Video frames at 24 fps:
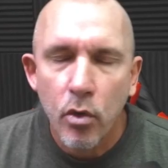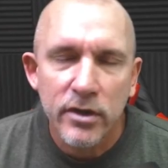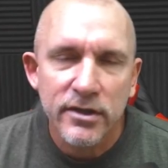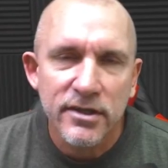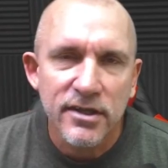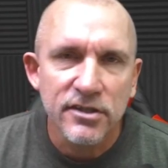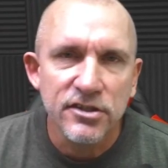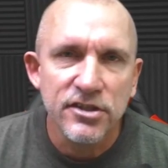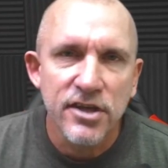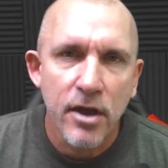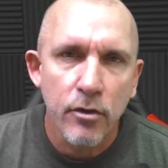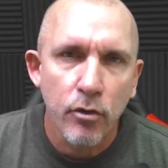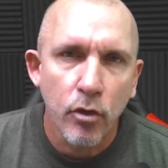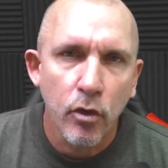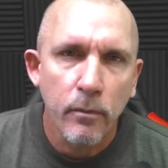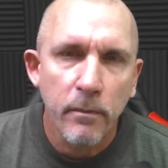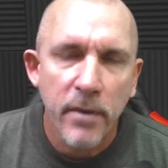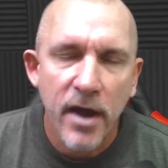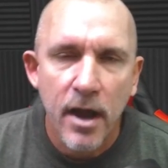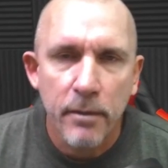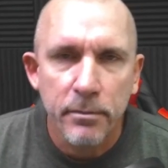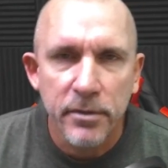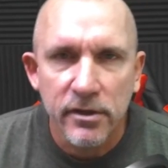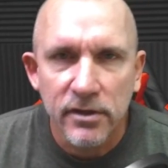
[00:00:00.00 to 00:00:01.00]
go into general
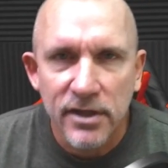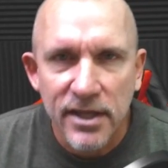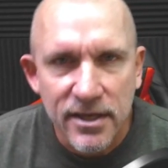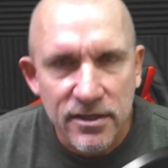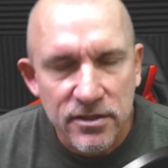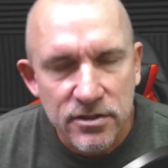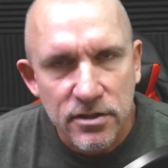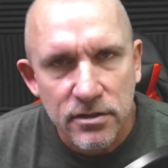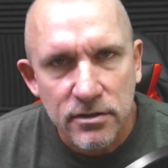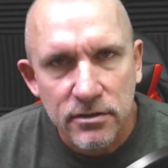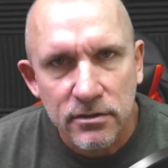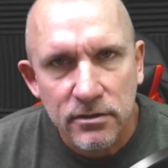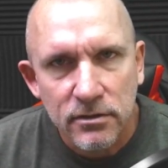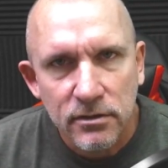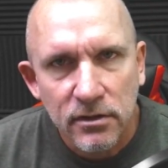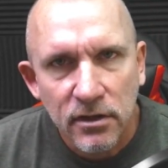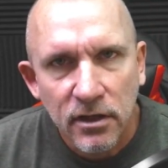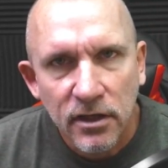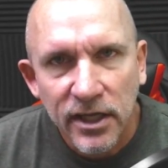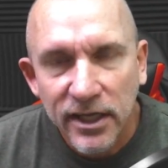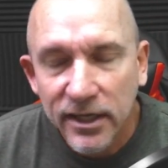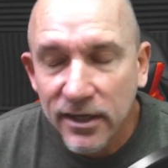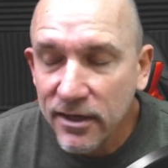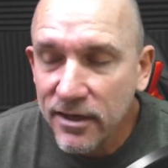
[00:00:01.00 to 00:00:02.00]
population.
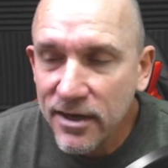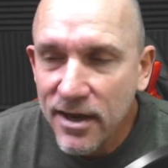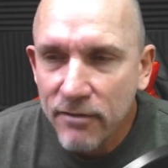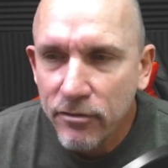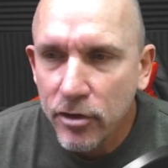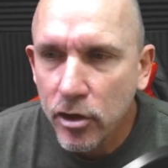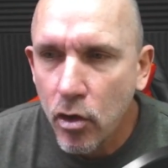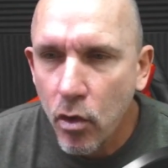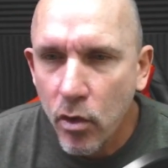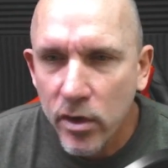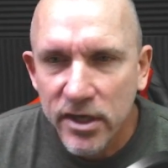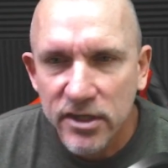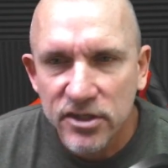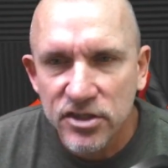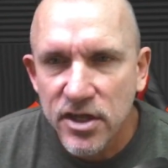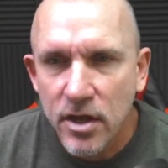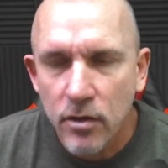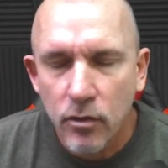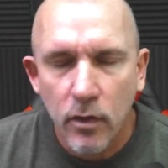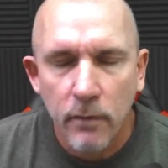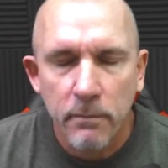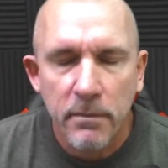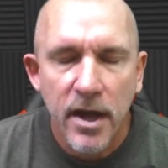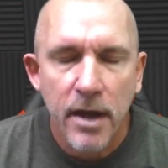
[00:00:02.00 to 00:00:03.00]
He could never go into
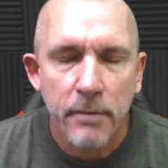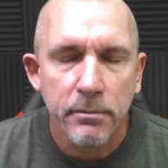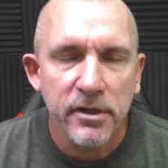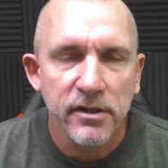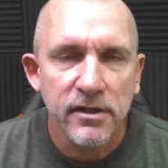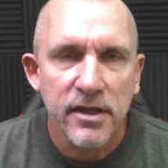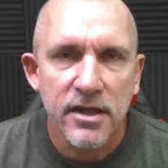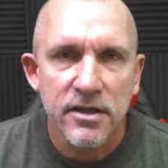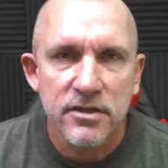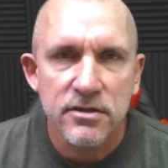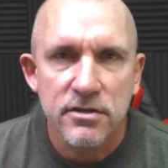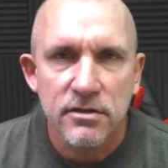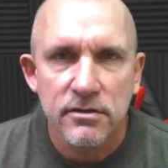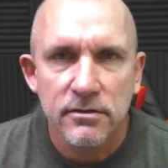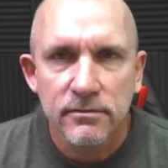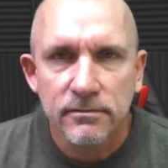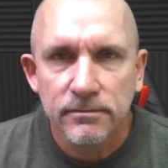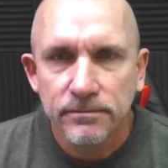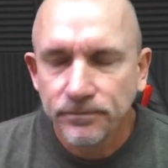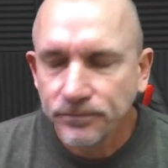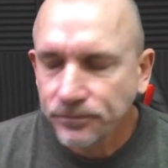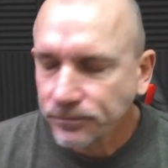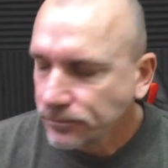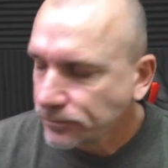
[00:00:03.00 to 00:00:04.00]
general population.
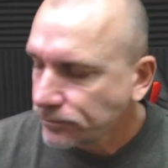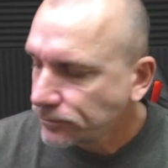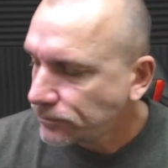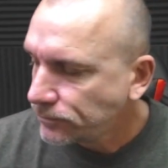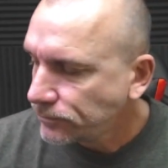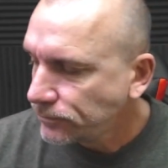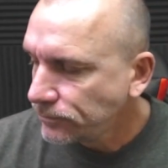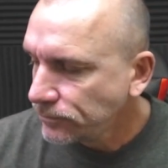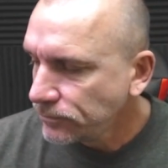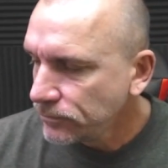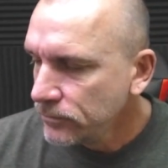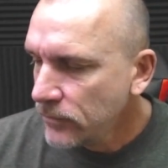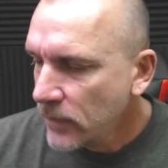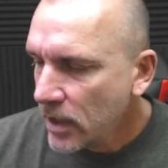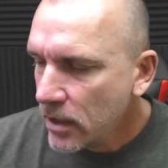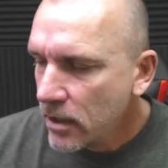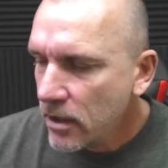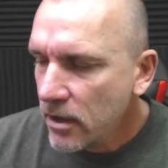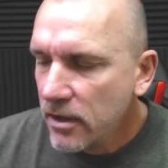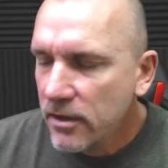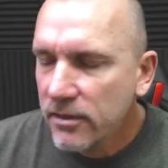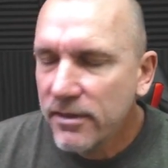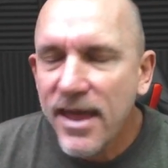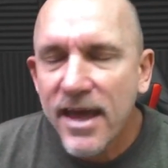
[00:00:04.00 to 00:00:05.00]

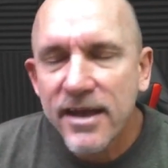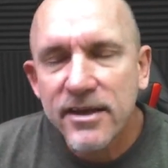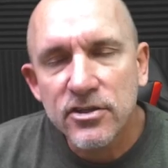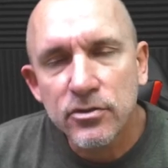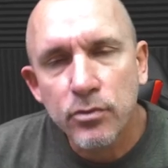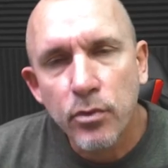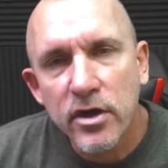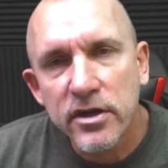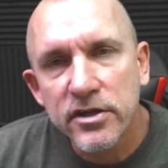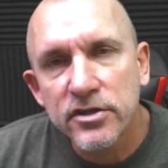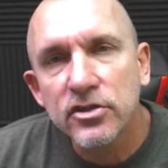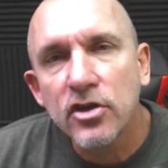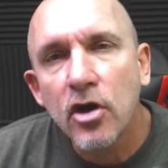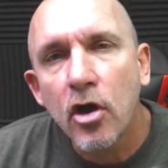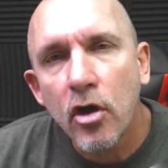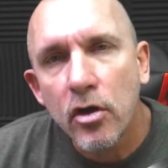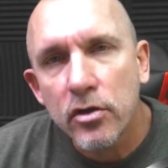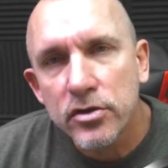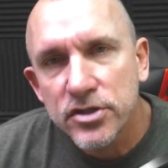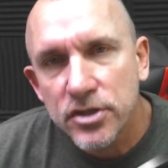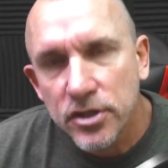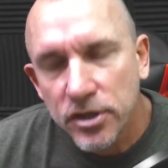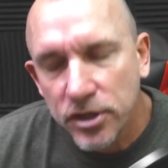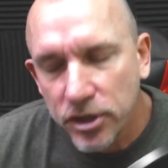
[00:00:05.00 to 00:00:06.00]
That is what is
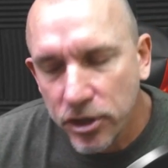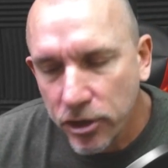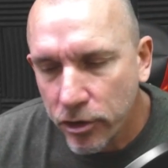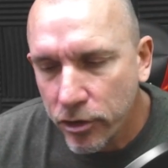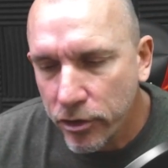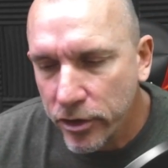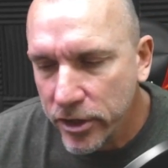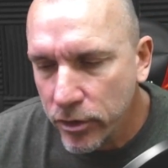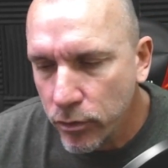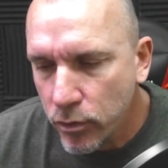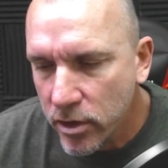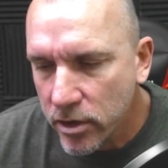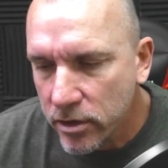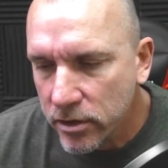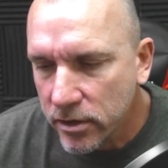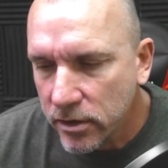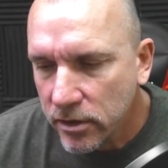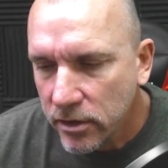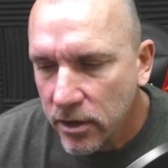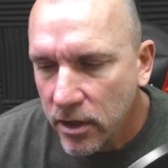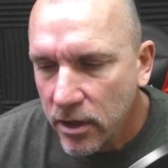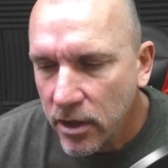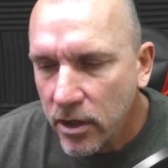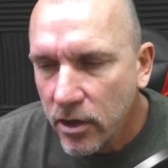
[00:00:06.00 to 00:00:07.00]
called security
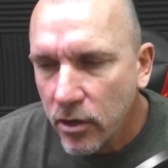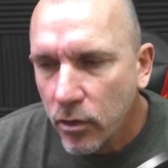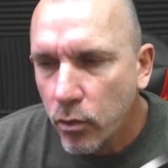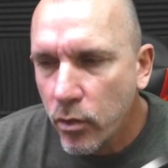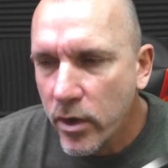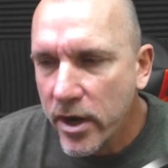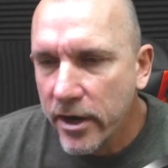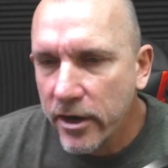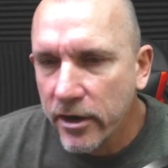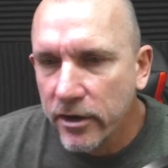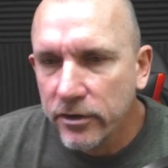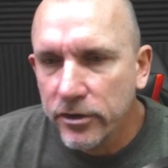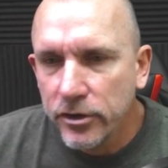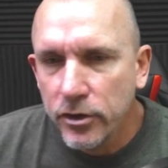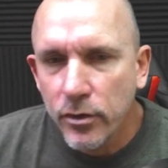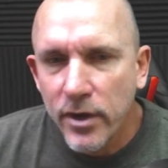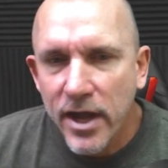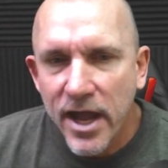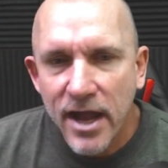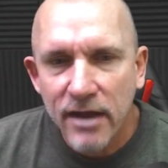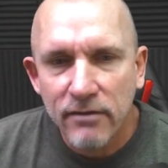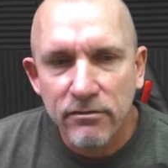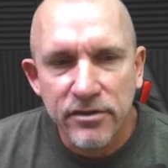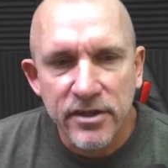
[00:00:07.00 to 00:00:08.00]
work, where you
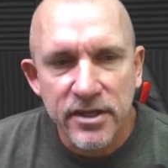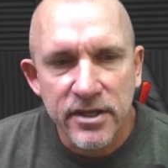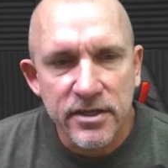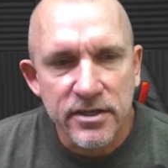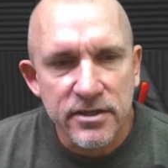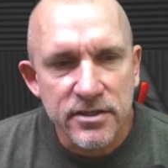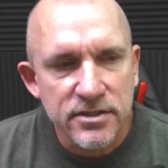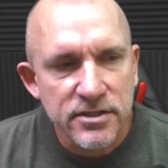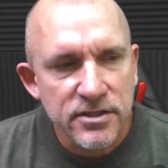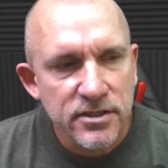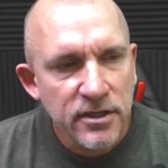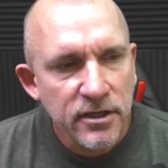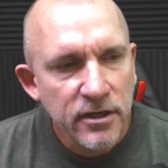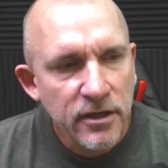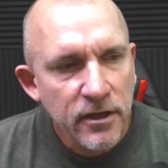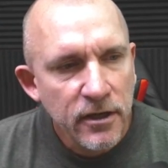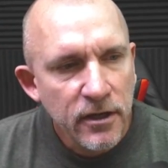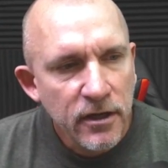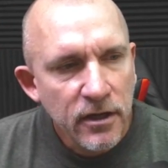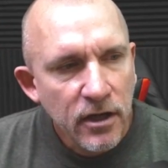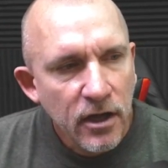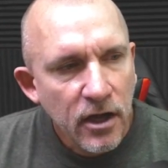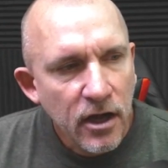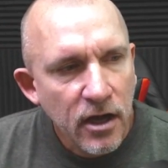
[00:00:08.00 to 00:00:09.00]
have these,
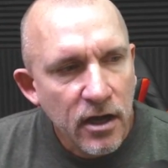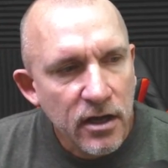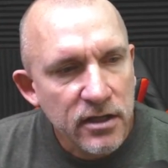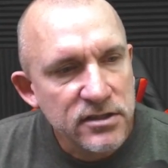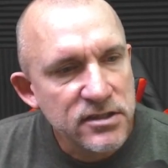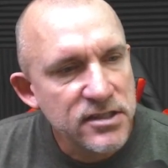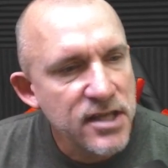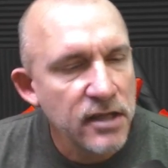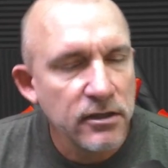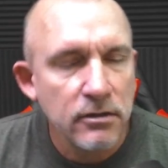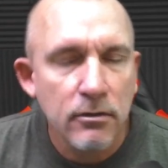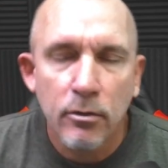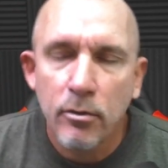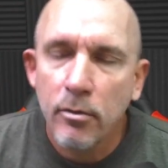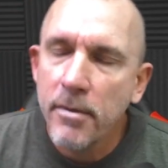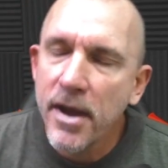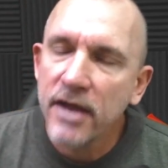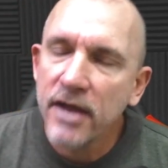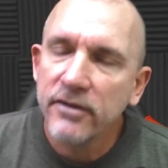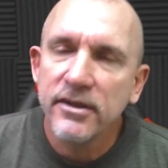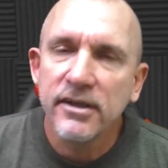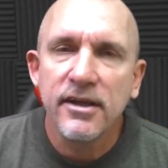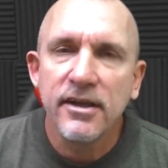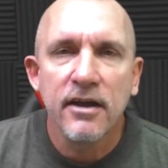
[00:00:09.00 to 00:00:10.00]
tell them
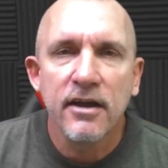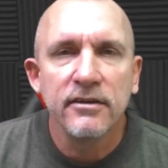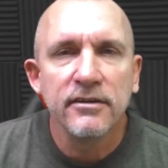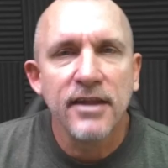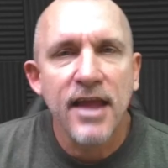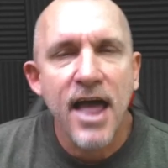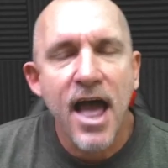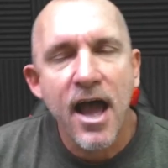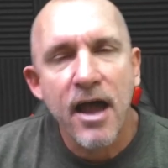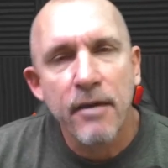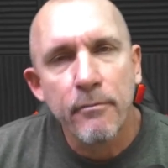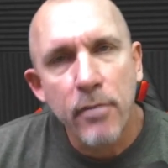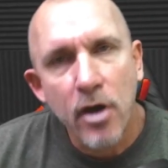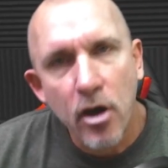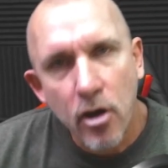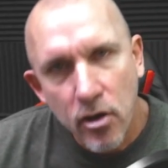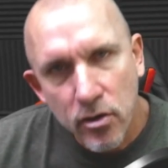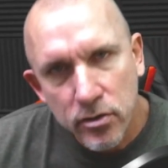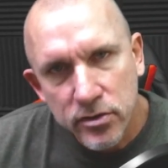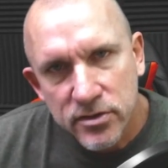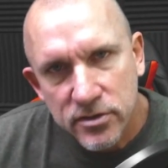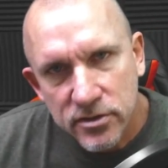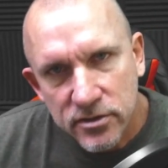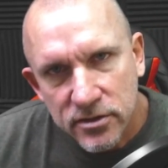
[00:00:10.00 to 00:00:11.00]
about the gun line,
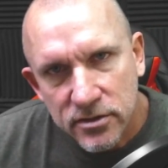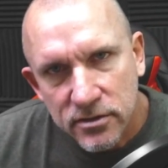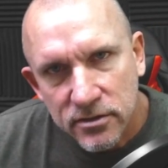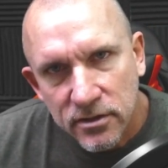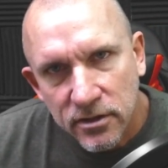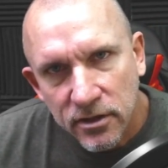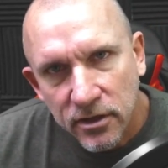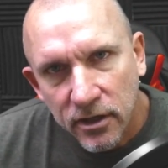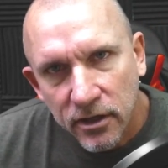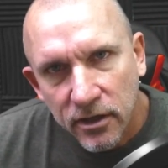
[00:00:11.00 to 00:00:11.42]
boss.